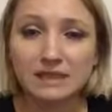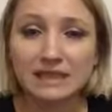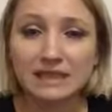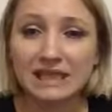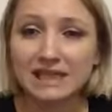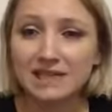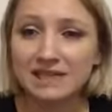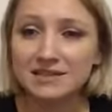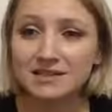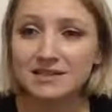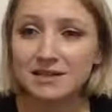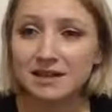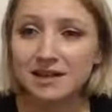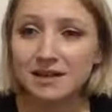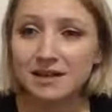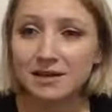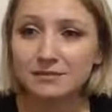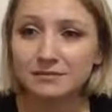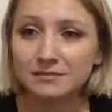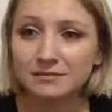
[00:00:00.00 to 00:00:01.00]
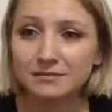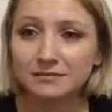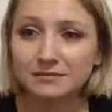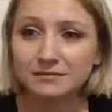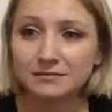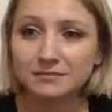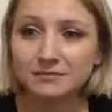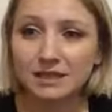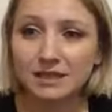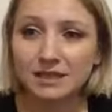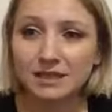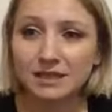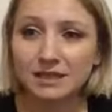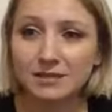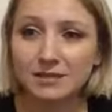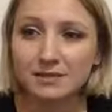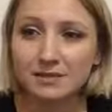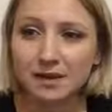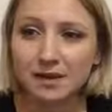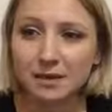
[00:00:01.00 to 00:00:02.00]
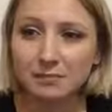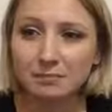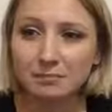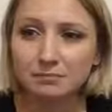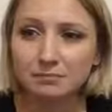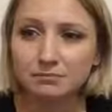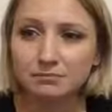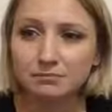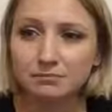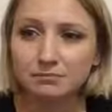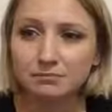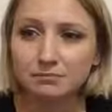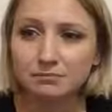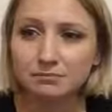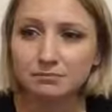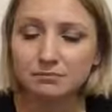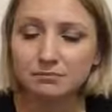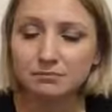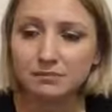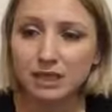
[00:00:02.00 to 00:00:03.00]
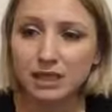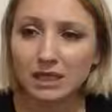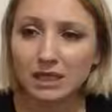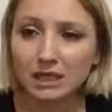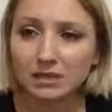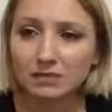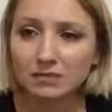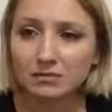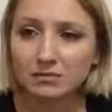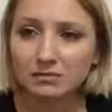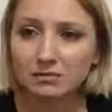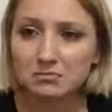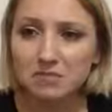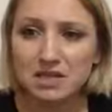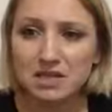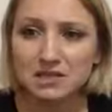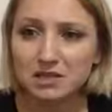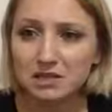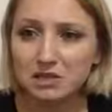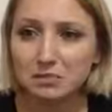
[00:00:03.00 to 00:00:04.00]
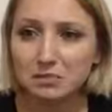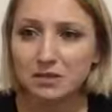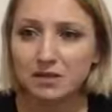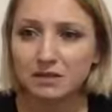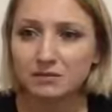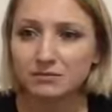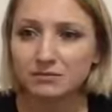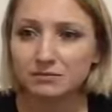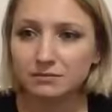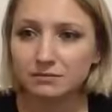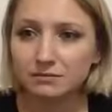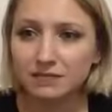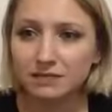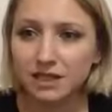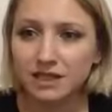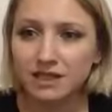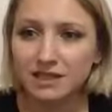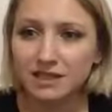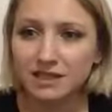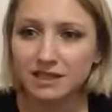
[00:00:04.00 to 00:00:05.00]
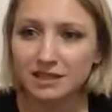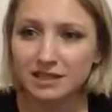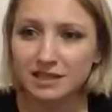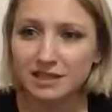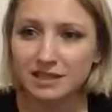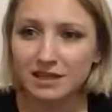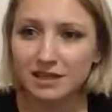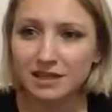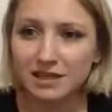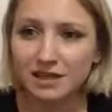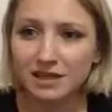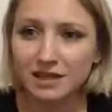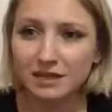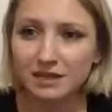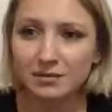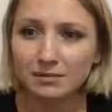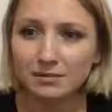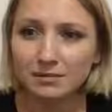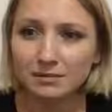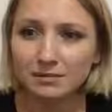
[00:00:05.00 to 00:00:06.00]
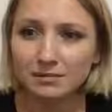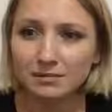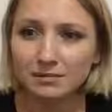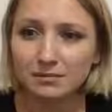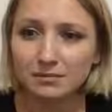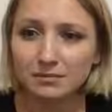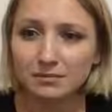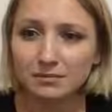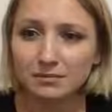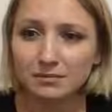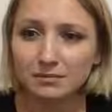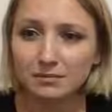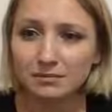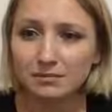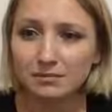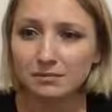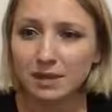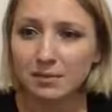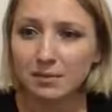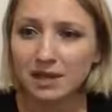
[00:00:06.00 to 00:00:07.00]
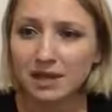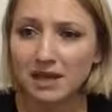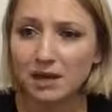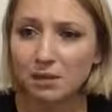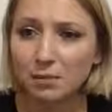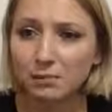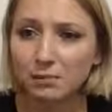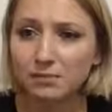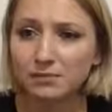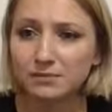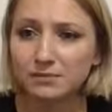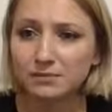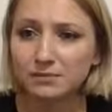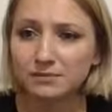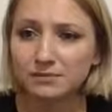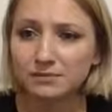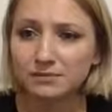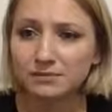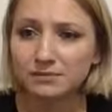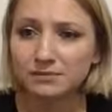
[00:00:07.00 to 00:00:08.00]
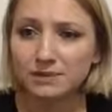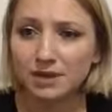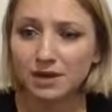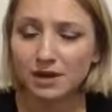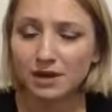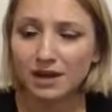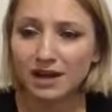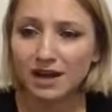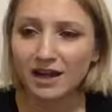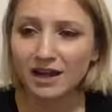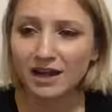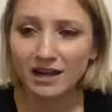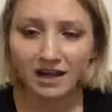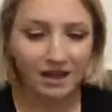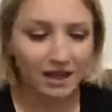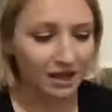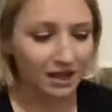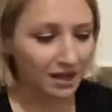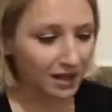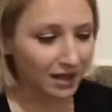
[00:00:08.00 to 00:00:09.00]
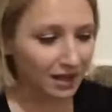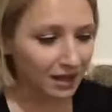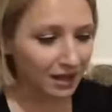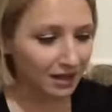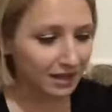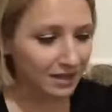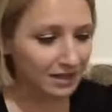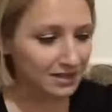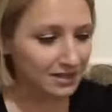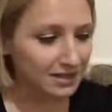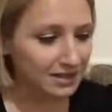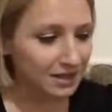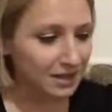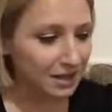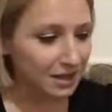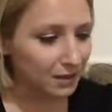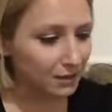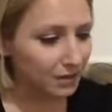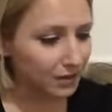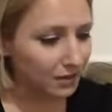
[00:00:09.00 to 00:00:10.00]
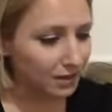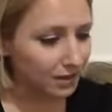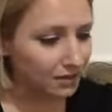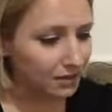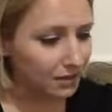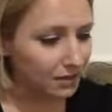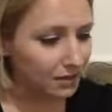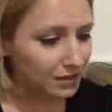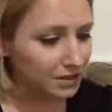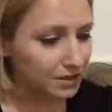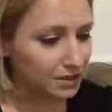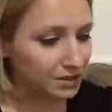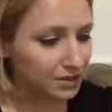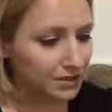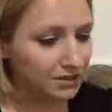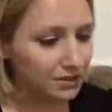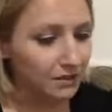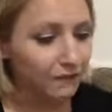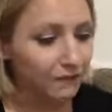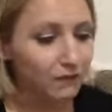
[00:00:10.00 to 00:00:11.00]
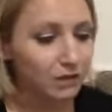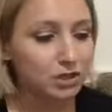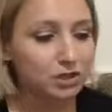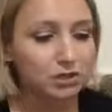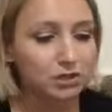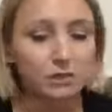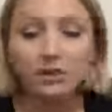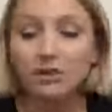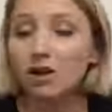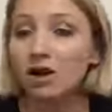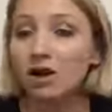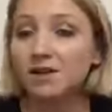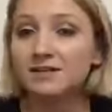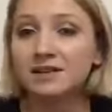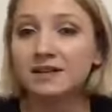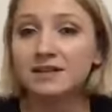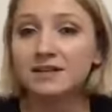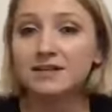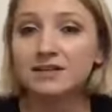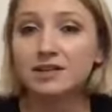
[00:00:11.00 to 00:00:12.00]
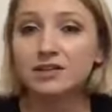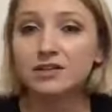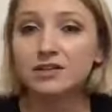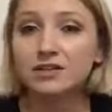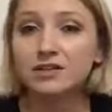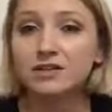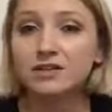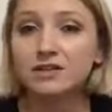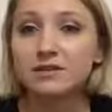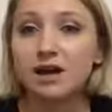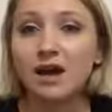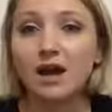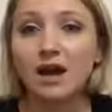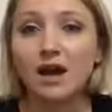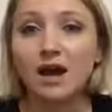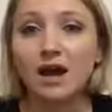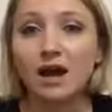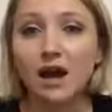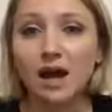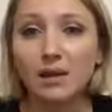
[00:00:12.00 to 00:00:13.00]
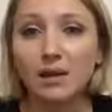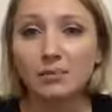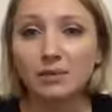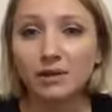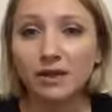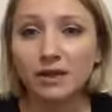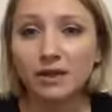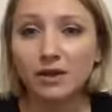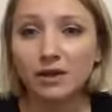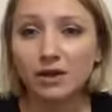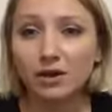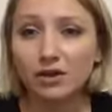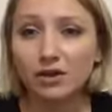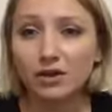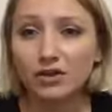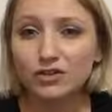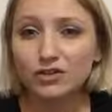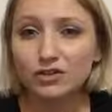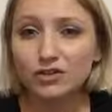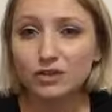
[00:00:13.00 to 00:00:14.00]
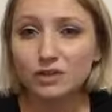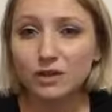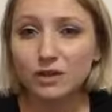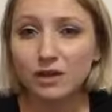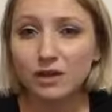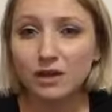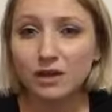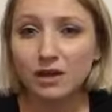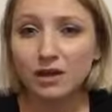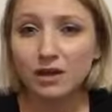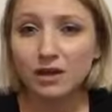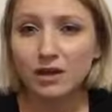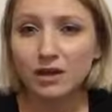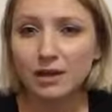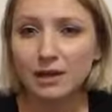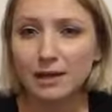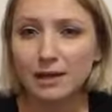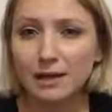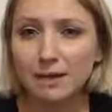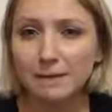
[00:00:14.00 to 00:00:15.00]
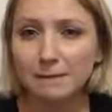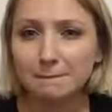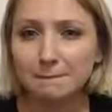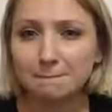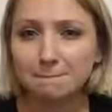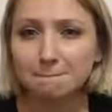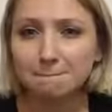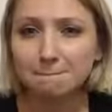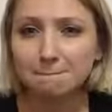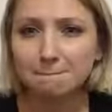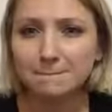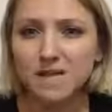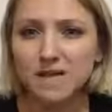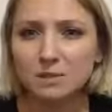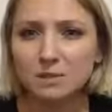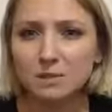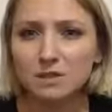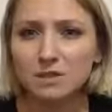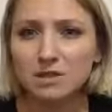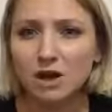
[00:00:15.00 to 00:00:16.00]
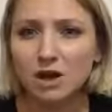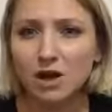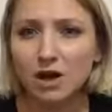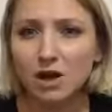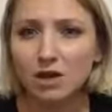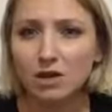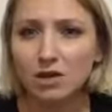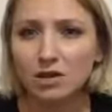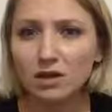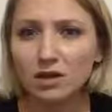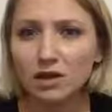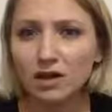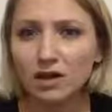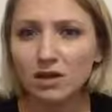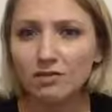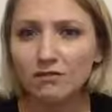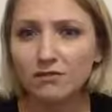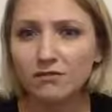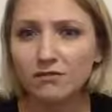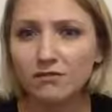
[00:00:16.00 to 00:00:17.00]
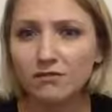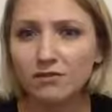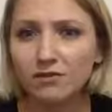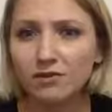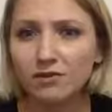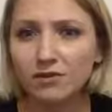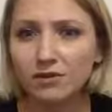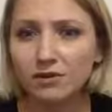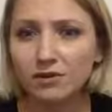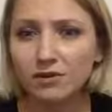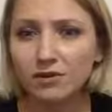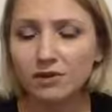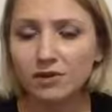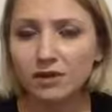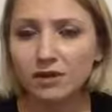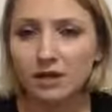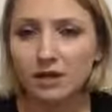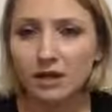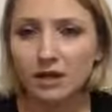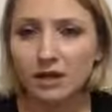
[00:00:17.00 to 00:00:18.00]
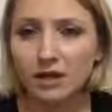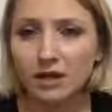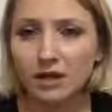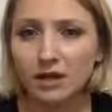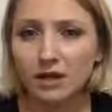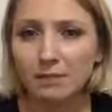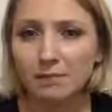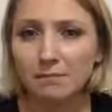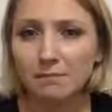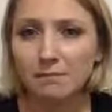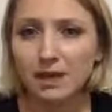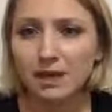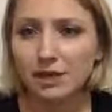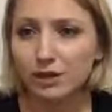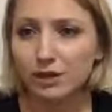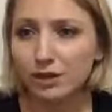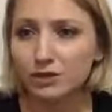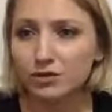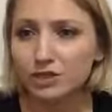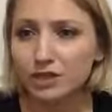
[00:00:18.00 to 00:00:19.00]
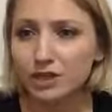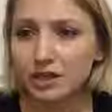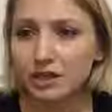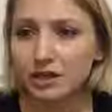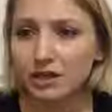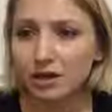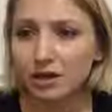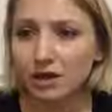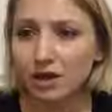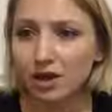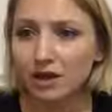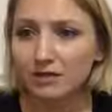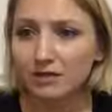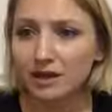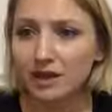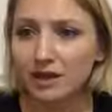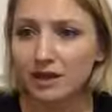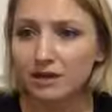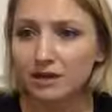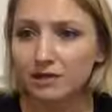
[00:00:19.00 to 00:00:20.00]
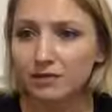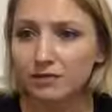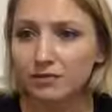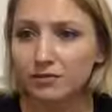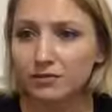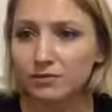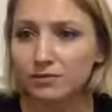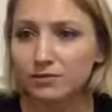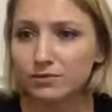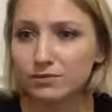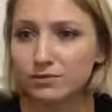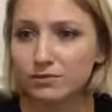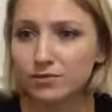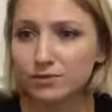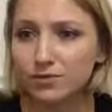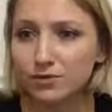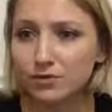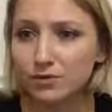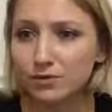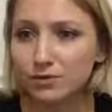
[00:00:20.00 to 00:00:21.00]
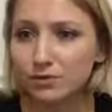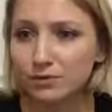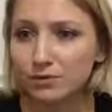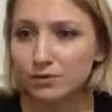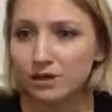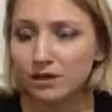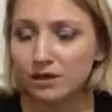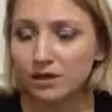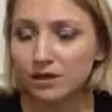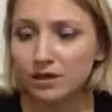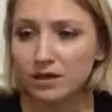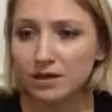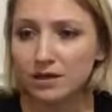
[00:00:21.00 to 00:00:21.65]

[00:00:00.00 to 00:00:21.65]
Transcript: lean into that, and message me. Like, see, let me help. All right. Let's see. What other questions? Virtual online sessions. I plan on doing almost all of my coaching online through Zoom,